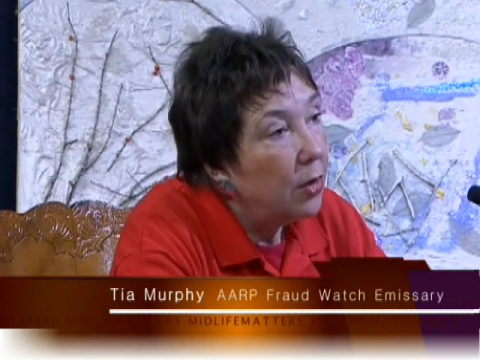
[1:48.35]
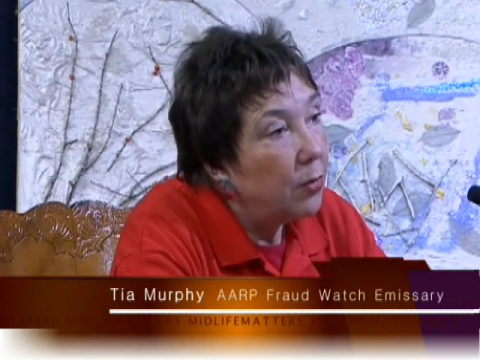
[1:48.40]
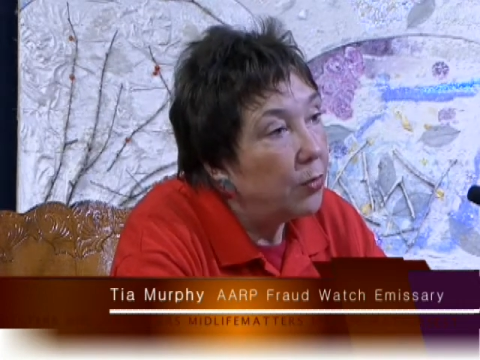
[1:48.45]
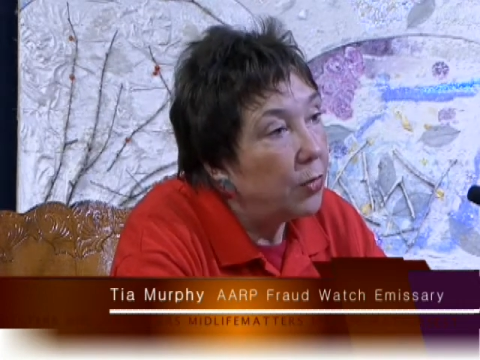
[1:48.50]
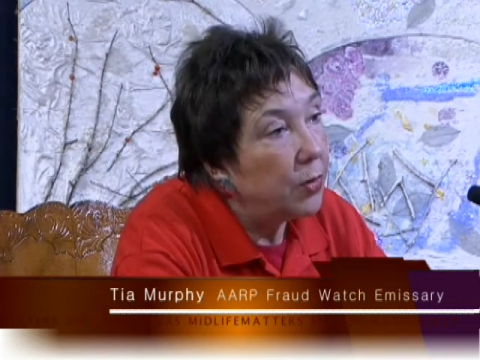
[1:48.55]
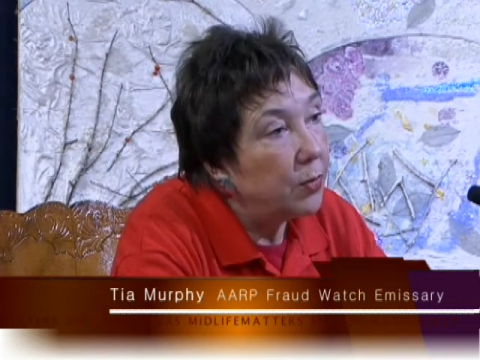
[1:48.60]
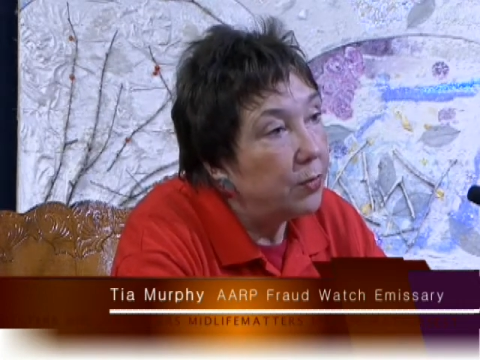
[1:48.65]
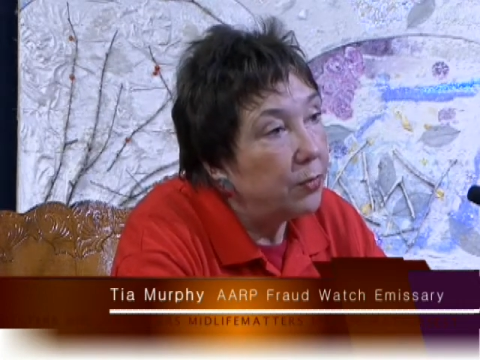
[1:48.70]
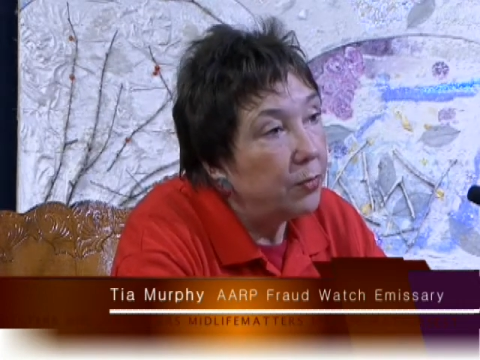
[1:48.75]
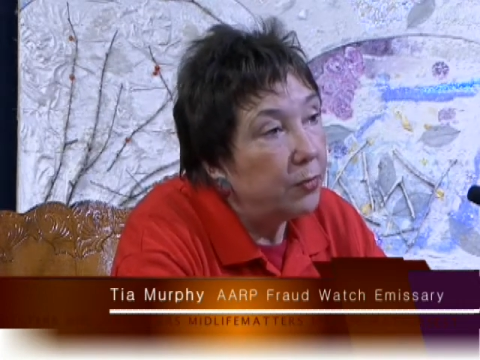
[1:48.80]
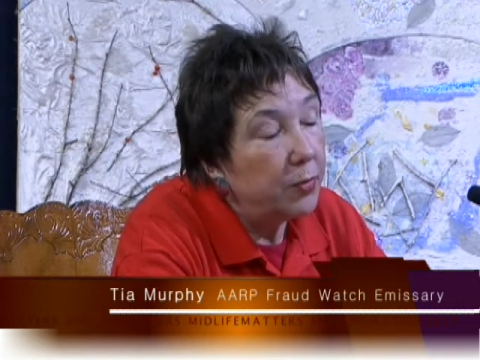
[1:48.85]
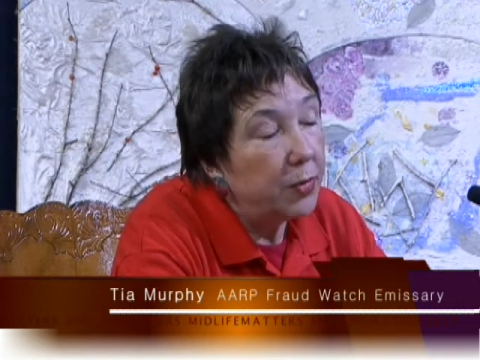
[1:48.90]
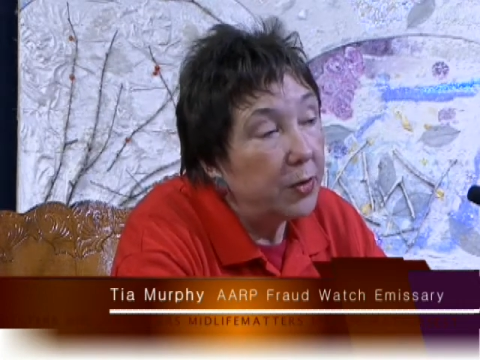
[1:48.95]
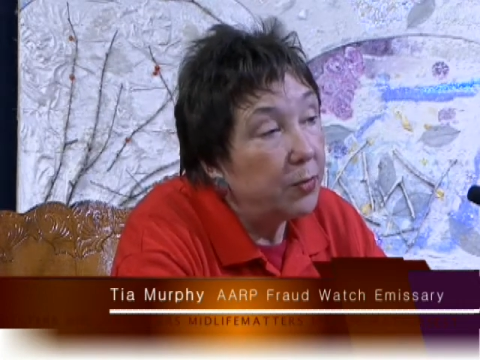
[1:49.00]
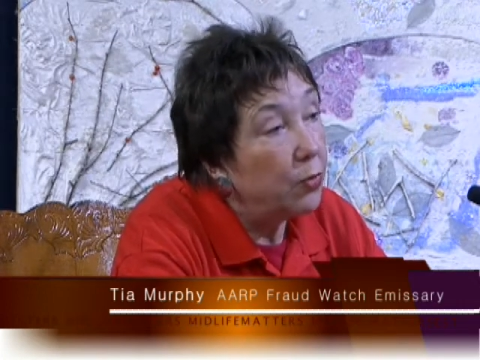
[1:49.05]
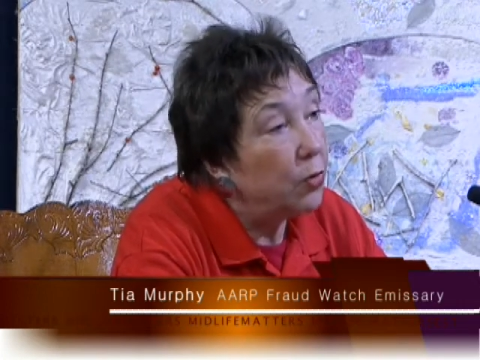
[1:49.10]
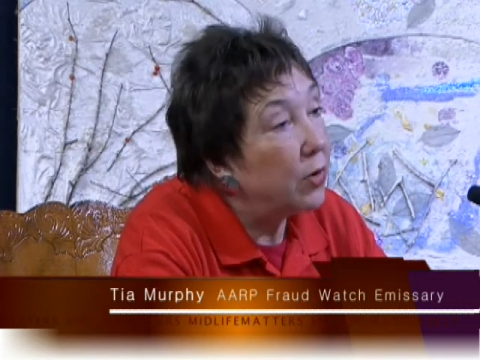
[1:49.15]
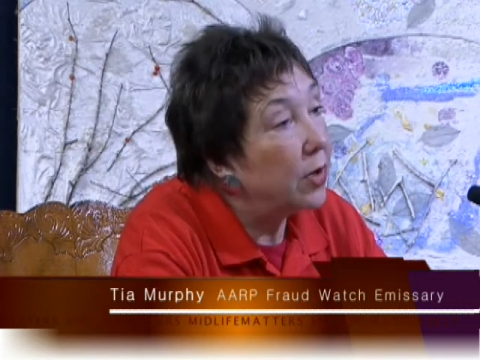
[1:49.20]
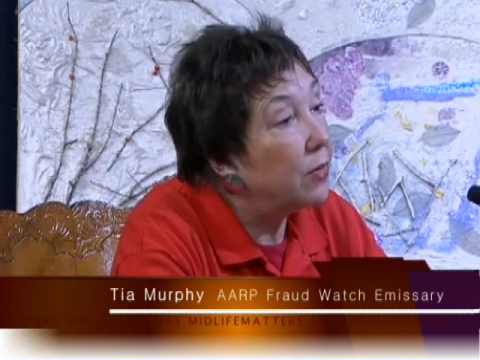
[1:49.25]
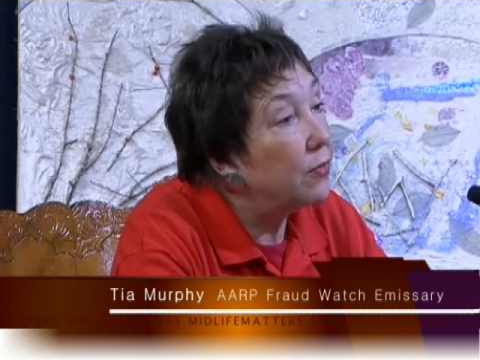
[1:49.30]
but
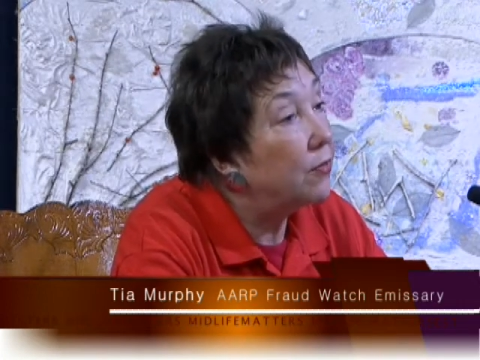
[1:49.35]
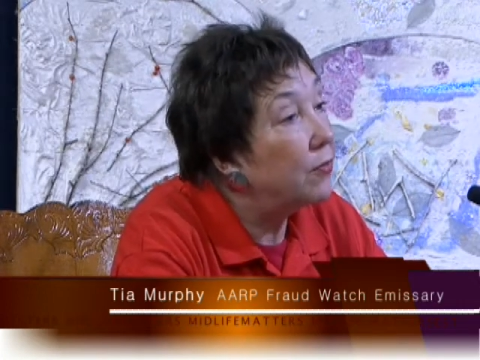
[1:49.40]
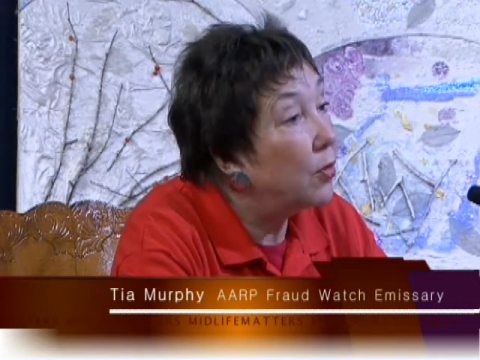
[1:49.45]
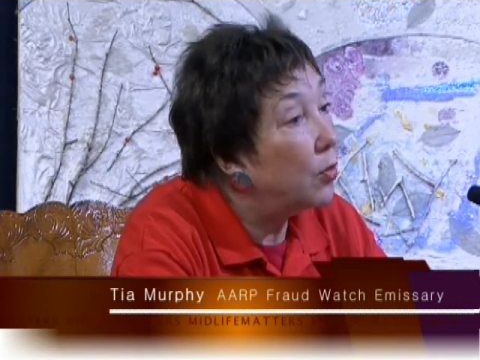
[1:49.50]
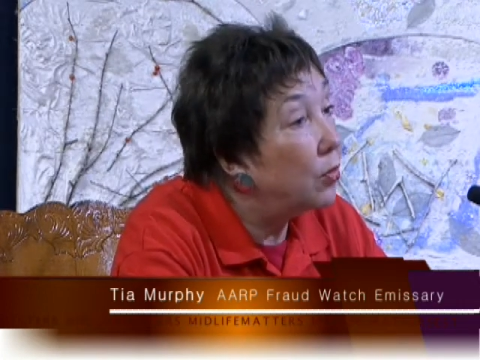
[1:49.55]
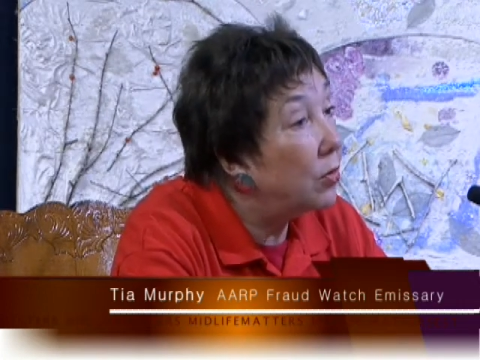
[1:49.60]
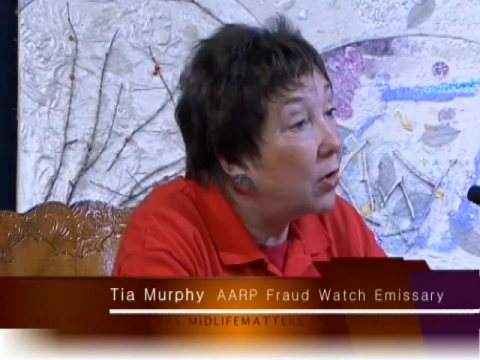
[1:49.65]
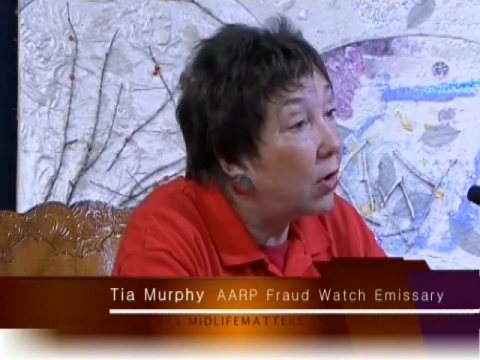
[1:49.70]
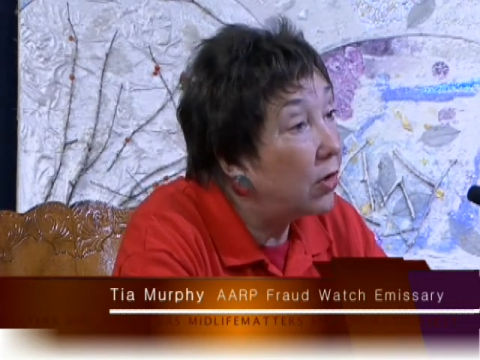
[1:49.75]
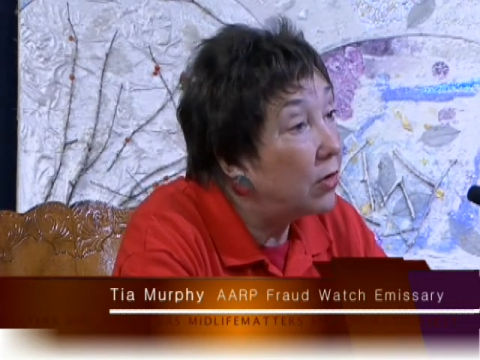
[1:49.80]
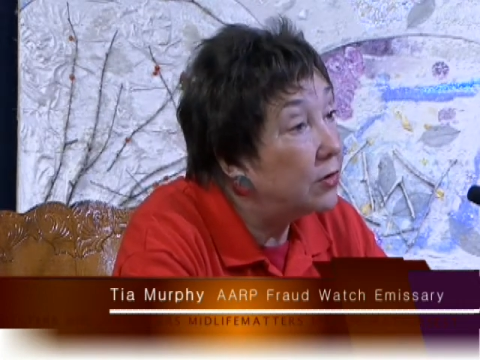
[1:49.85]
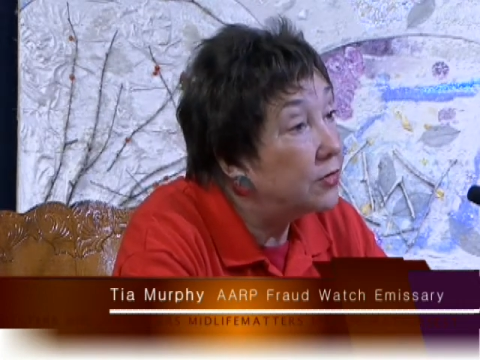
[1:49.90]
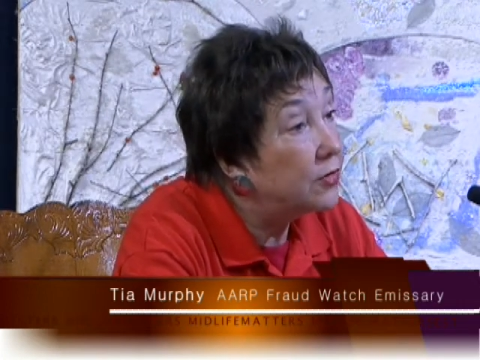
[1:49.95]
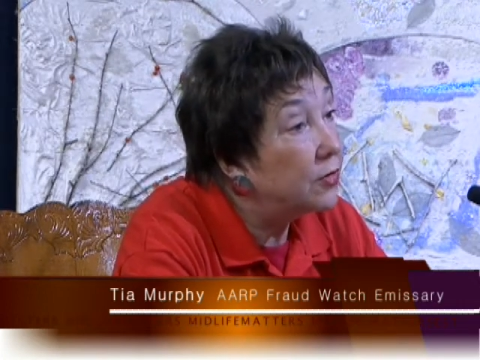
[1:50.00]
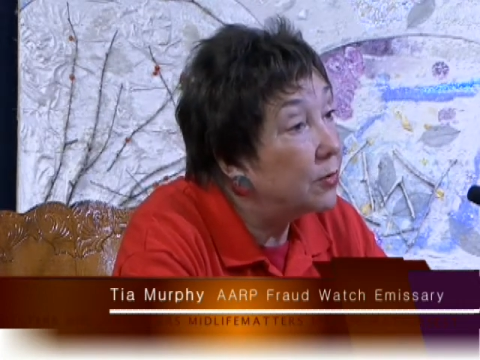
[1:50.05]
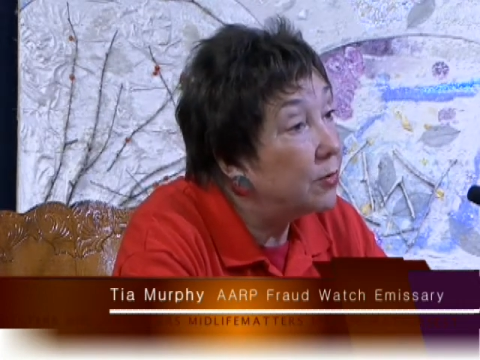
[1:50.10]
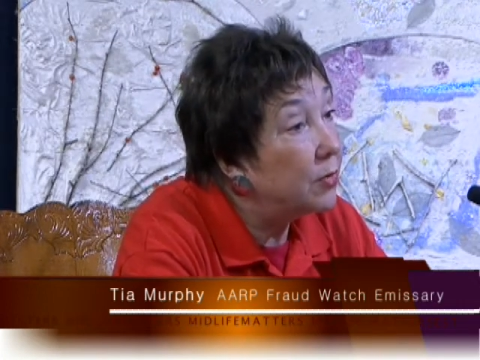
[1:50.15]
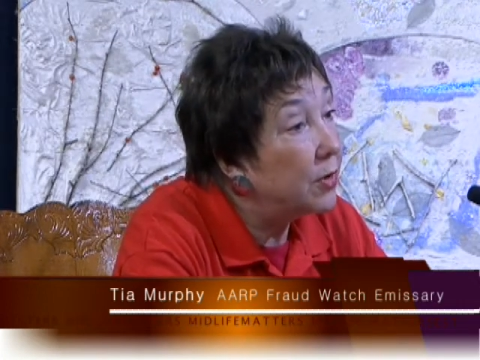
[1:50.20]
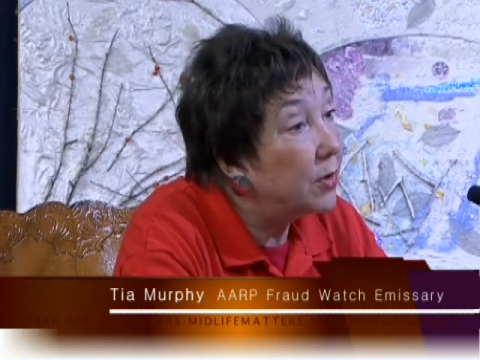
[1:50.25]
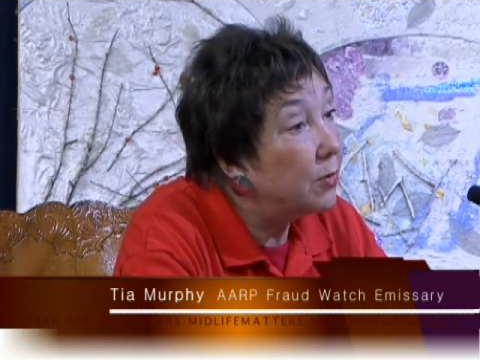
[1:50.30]
people get phone calls
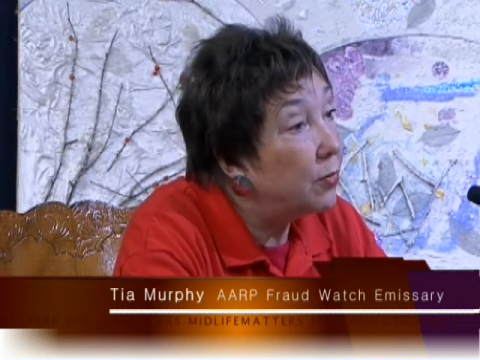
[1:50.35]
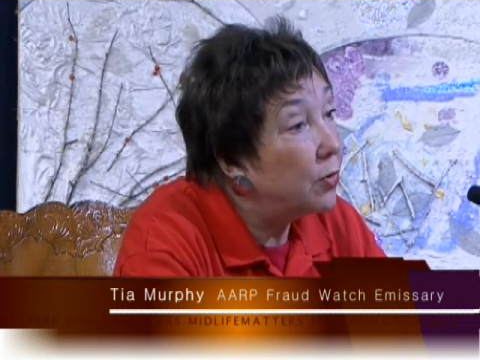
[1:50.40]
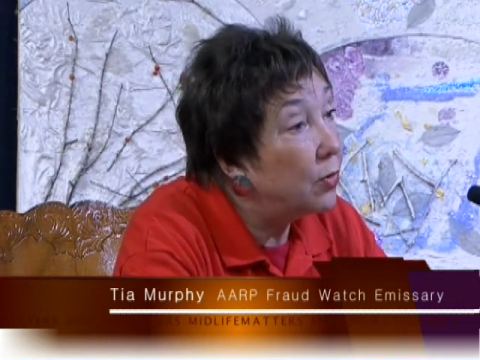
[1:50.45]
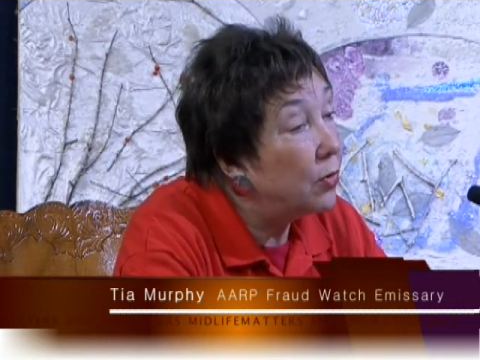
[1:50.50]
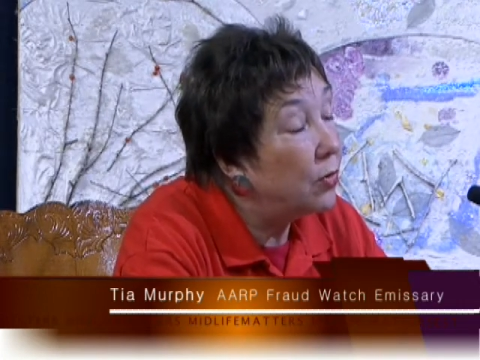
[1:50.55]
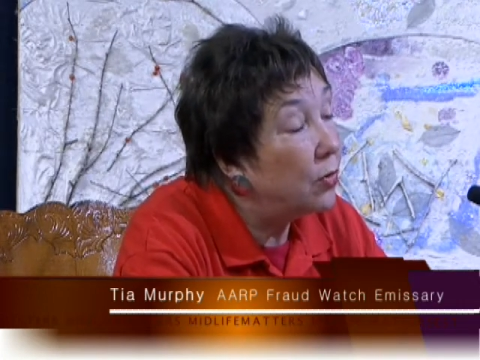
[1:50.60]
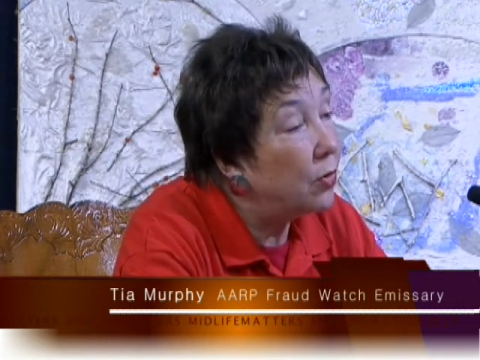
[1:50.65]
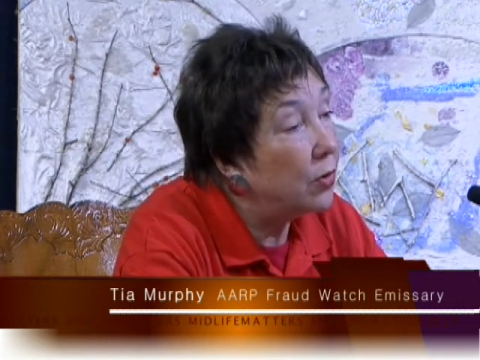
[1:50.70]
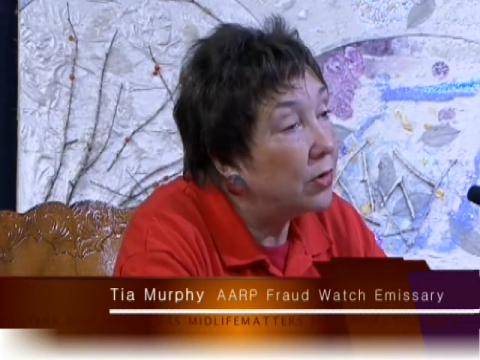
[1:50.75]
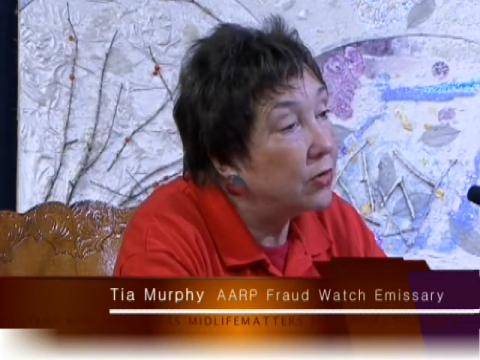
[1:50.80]
from people who